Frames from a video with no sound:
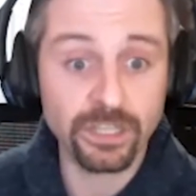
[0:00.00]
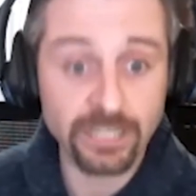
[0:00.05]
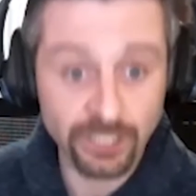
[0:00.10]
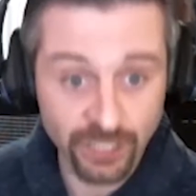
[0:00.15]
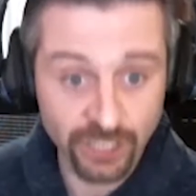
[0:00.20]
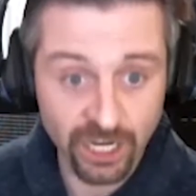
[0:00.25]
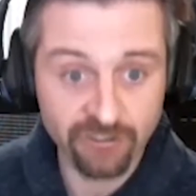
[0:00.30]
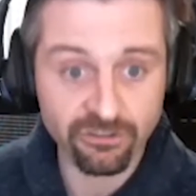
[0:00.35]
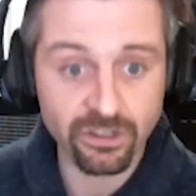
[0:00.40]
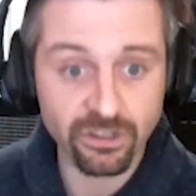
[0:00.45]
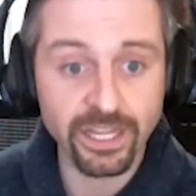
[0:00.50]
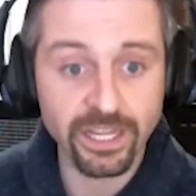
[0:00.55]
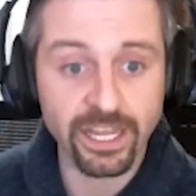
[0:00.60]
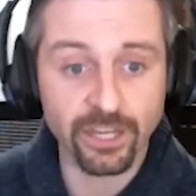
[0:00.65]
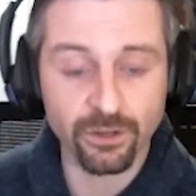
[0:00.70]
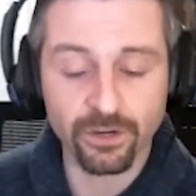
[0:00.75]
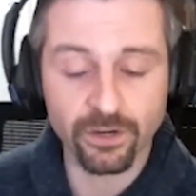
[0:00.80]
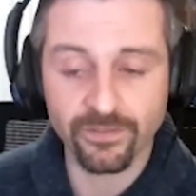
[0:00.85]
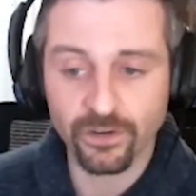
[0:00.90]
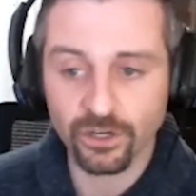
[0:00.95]
generally at
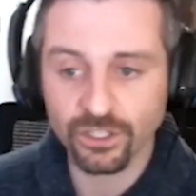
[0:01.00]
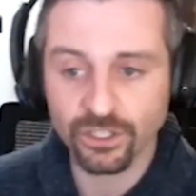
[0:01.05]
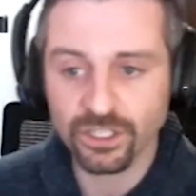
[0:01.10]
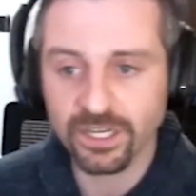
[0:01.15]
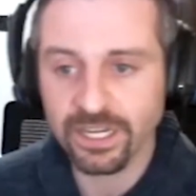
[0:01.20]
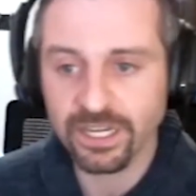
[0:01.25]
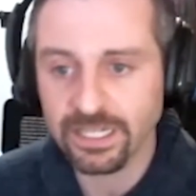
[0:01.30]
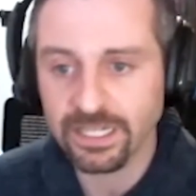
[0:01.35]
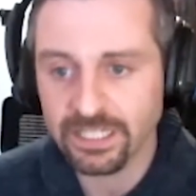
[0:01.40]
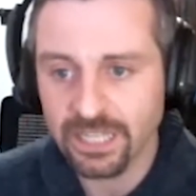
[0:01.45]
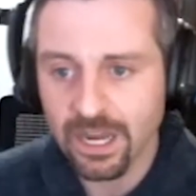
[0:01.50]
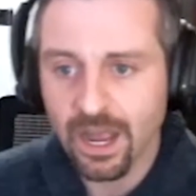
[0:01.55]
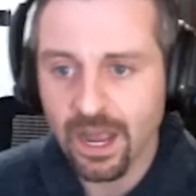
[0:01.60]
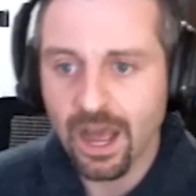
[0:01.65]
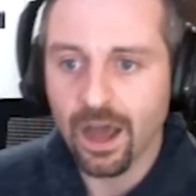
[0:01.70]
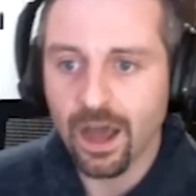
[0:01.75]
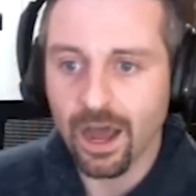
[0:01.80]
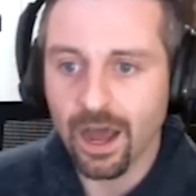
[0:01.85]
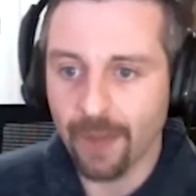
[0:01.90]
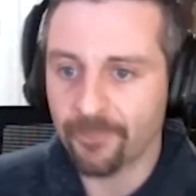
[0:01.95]
universities,
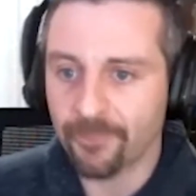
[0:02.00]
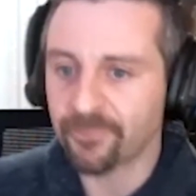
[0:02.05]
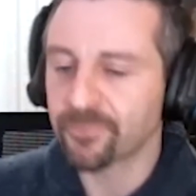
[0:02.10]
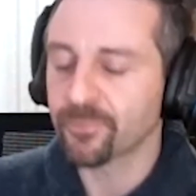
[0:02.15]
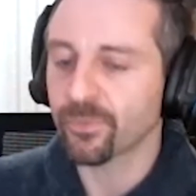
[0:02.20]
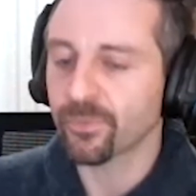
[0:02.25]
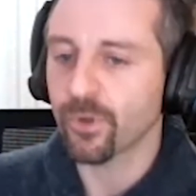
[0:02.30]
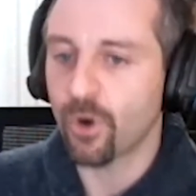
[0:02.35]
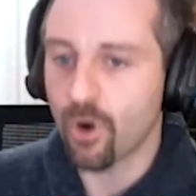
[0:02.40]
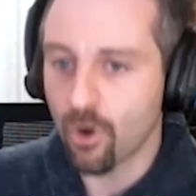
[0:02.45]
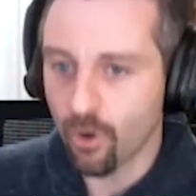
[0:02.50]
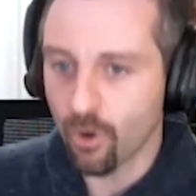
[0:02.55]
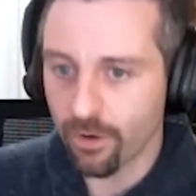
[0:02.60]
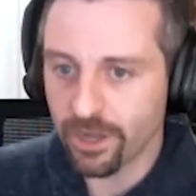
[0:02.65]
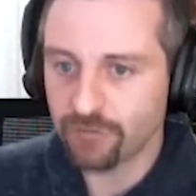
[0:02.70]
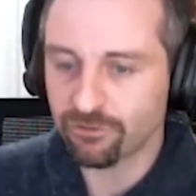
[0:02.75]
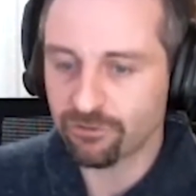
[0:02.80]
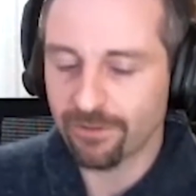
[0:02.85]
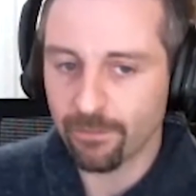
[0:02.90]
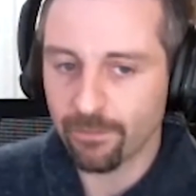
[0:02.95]

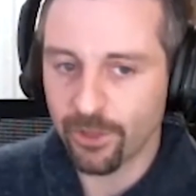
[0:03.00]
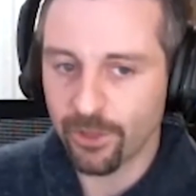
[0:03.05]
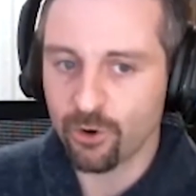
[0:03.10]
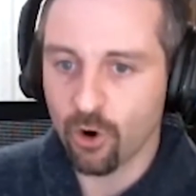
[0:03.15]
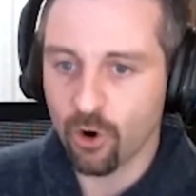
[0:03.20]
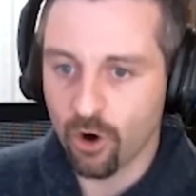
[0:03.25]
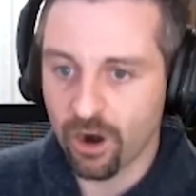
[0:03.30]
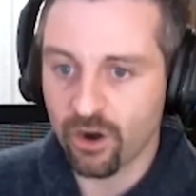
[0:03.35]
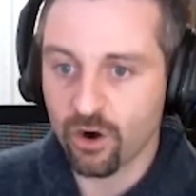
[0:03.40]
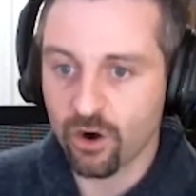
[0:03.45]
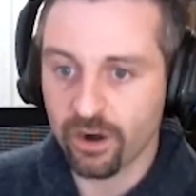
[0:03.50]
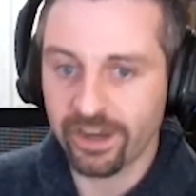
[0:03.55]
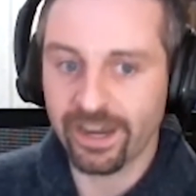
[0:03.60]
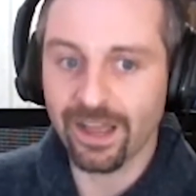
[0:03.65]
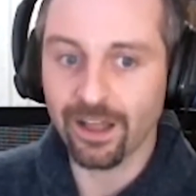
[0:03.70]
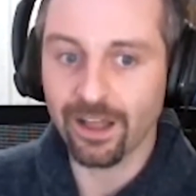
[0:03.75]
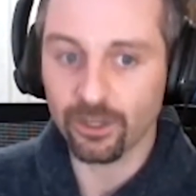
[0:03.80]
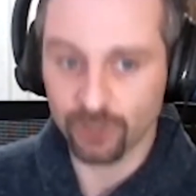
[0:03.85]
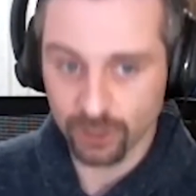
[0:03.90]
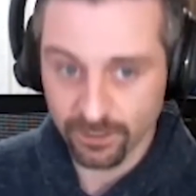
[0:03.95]
always remember that you are an
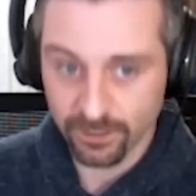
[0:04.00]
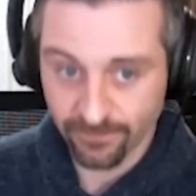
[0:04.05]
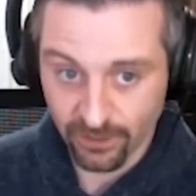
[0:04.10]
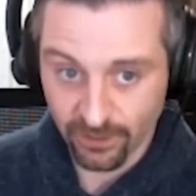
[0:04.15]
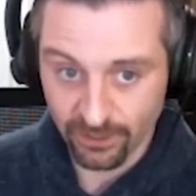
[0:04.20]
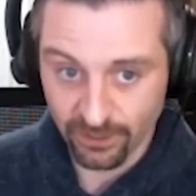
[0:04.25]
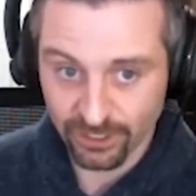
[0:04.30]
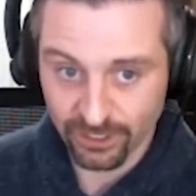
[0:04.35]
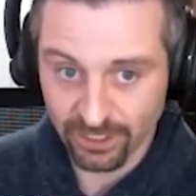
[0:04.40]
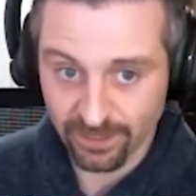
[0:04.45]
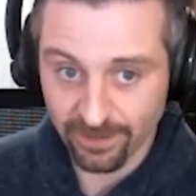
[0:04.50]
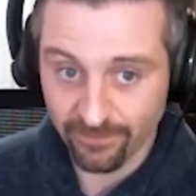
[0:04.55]
archaeologist first.